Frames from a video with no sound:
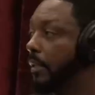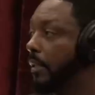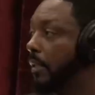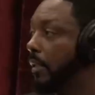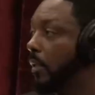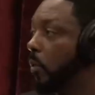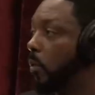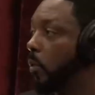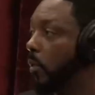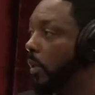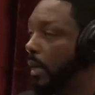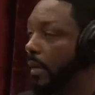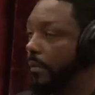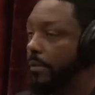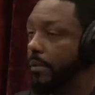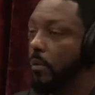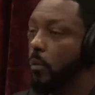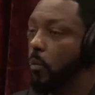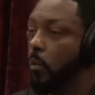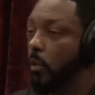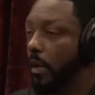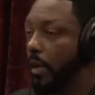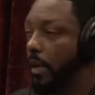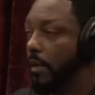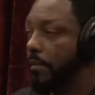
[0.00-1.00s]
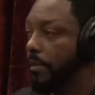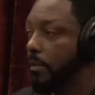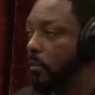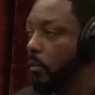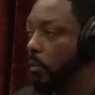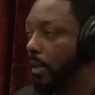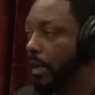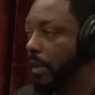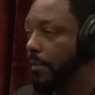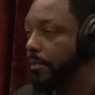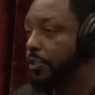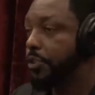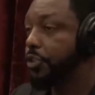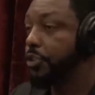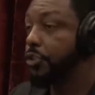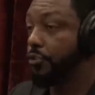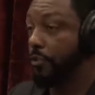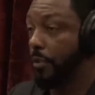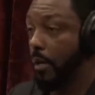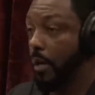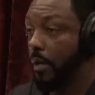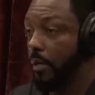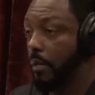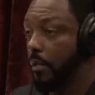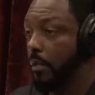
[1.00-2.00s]
whatever
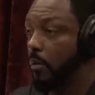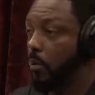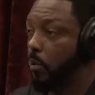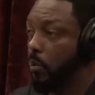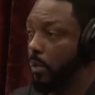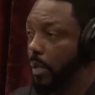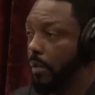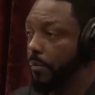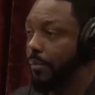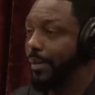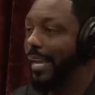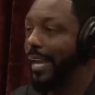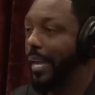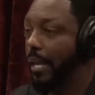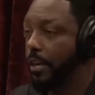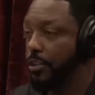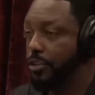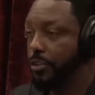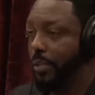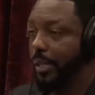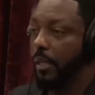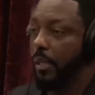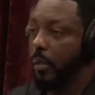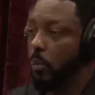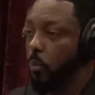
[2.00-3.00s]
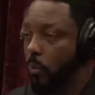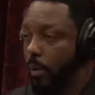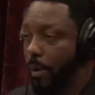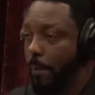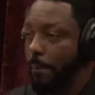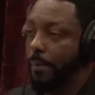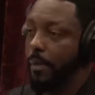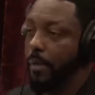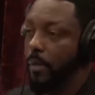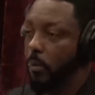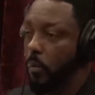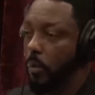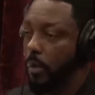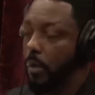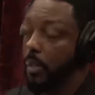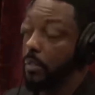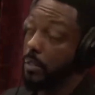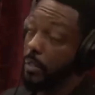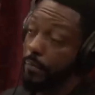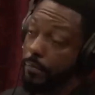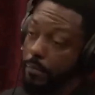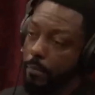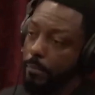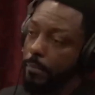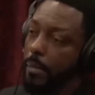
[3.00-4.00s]
struck or whatever energetic weapon it was,
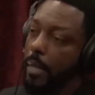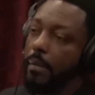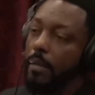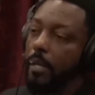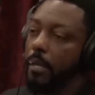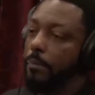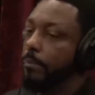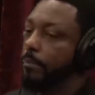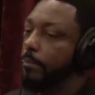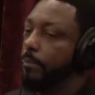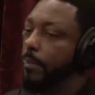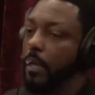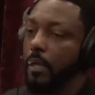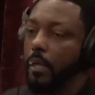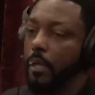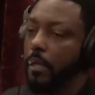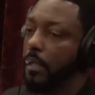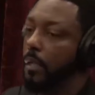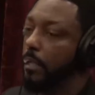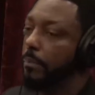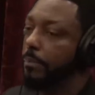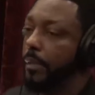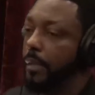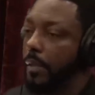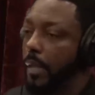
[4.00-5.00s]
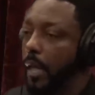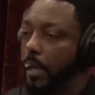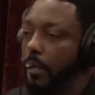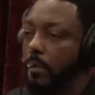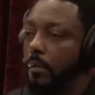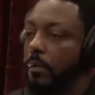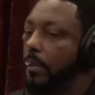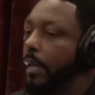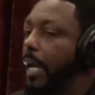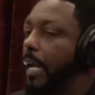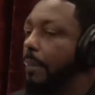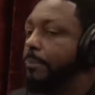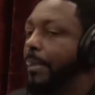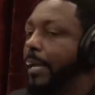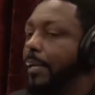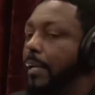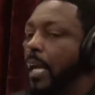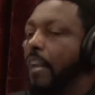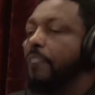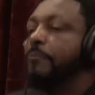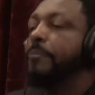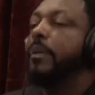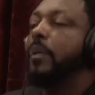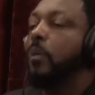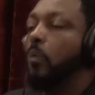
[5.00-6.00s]
it could have been might not
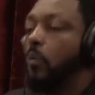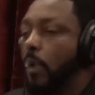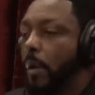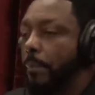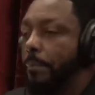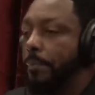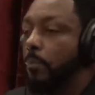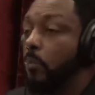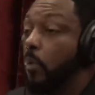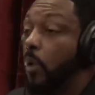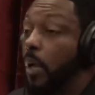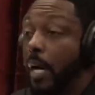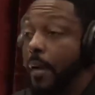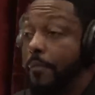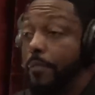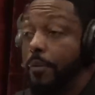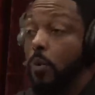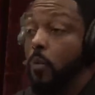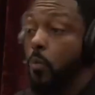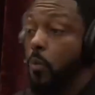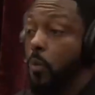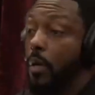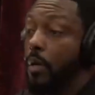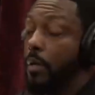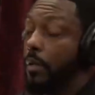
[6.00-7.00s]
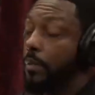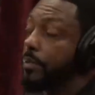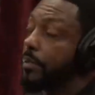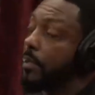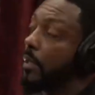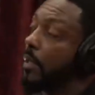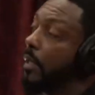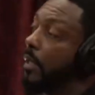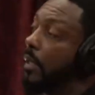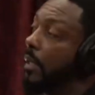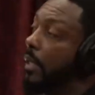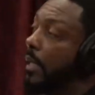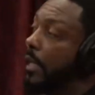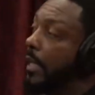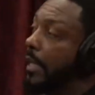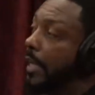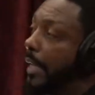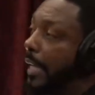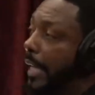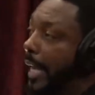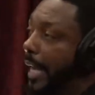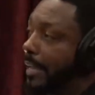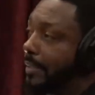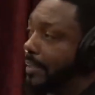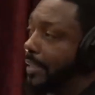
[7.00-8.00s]
have been a weapon. Whatever it was,
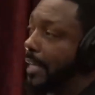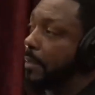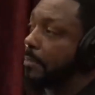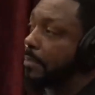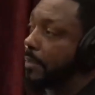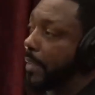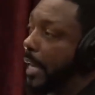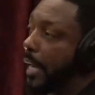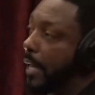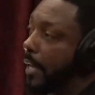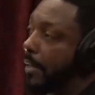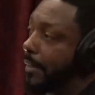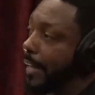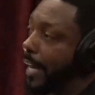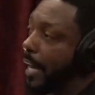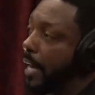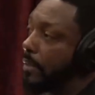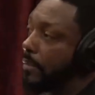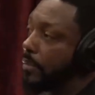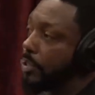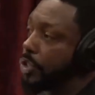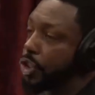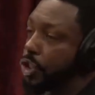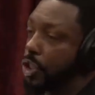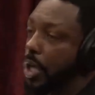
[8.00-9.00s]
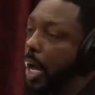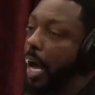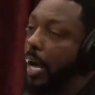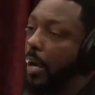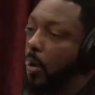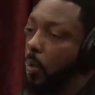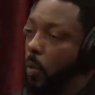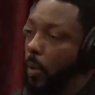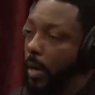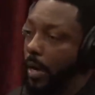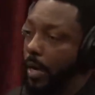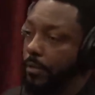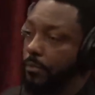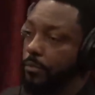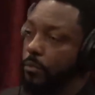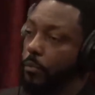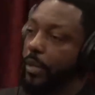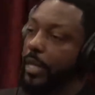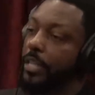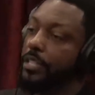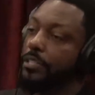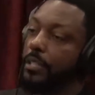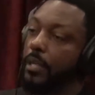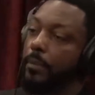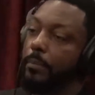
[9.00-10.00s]
it seems like that shock wave
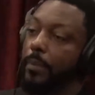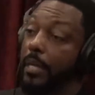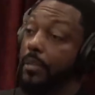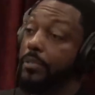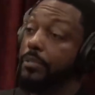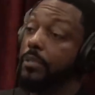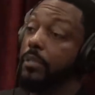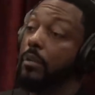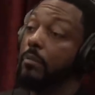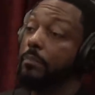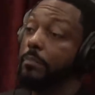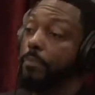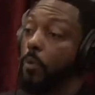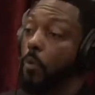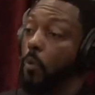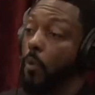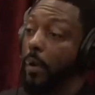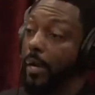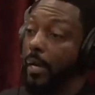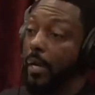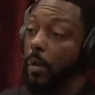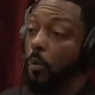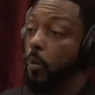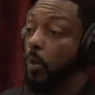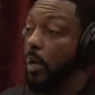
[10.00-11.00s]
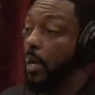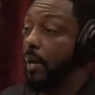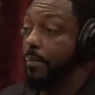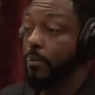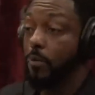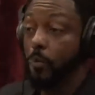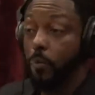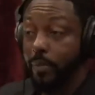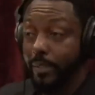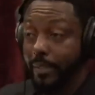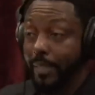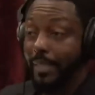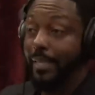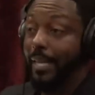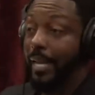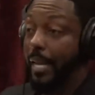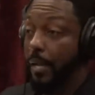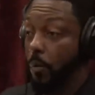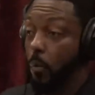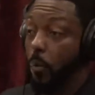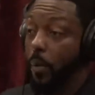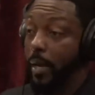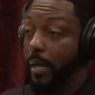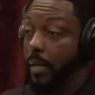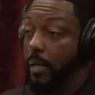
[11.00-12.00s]
reached them at some point, and whatever was in that
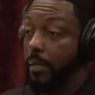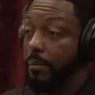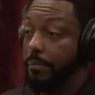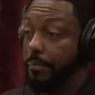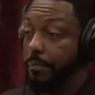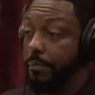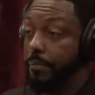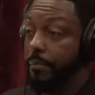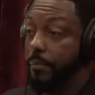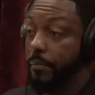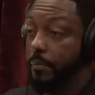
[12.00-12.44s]
wave